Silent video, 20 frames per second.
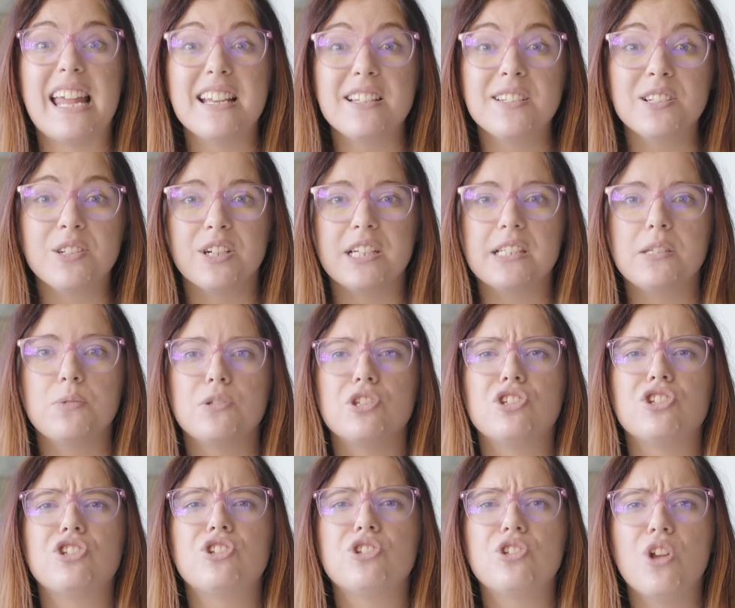integrates with
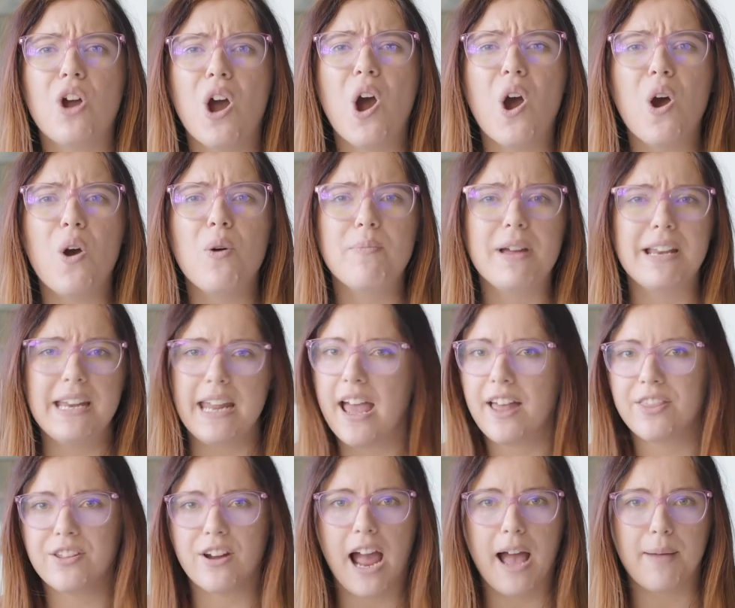so many
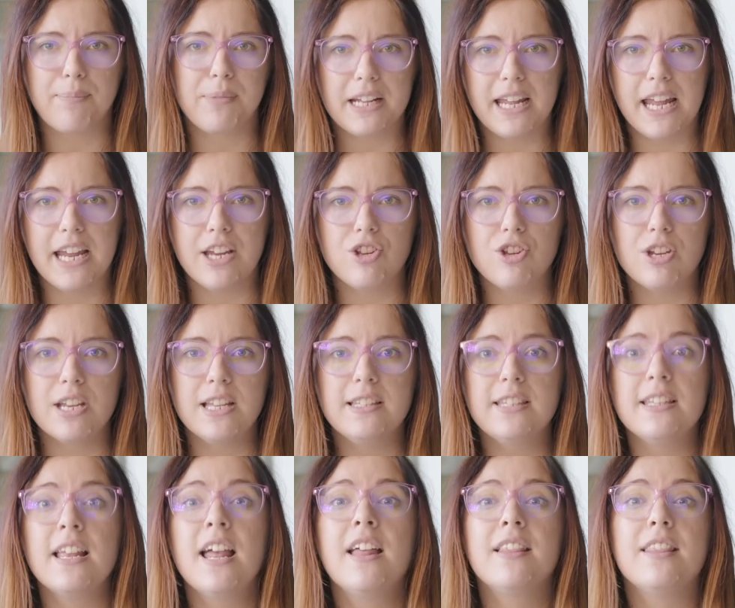other applications
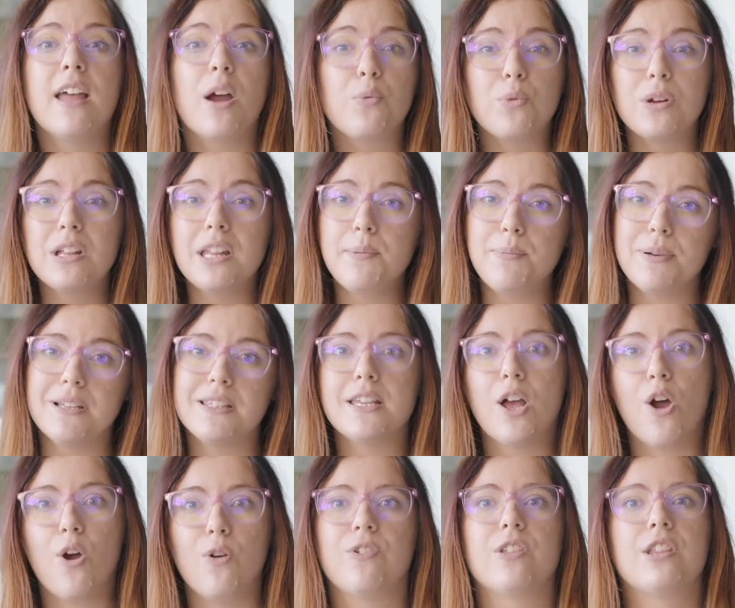that really puts
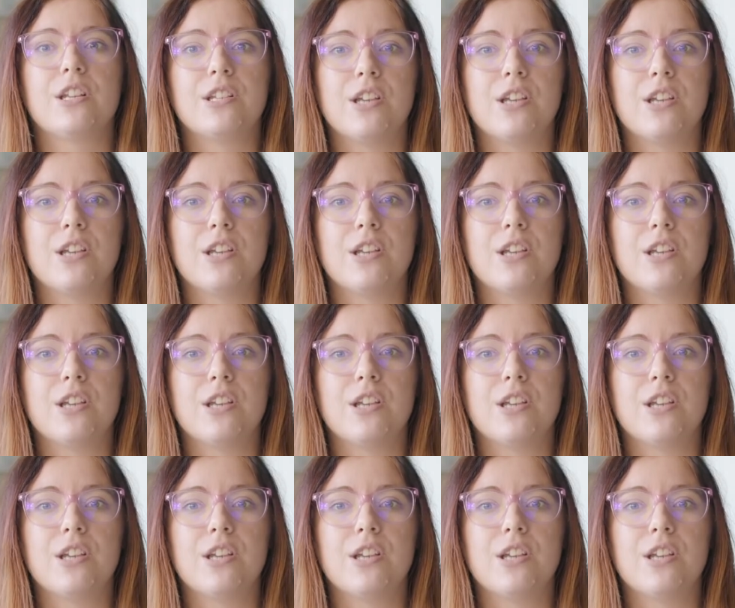it over the